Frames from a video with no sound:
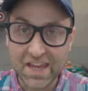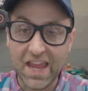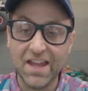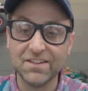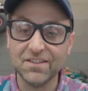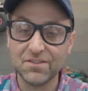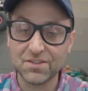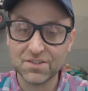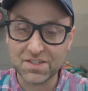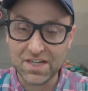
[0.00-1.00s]
get
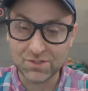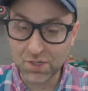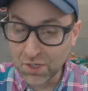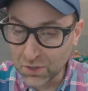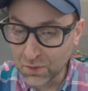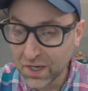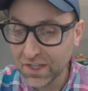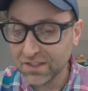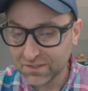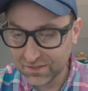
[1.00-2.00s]
C2
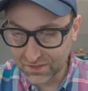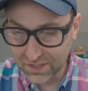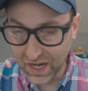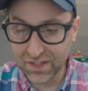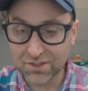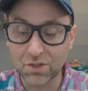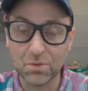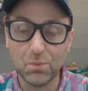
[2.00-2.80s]
done to the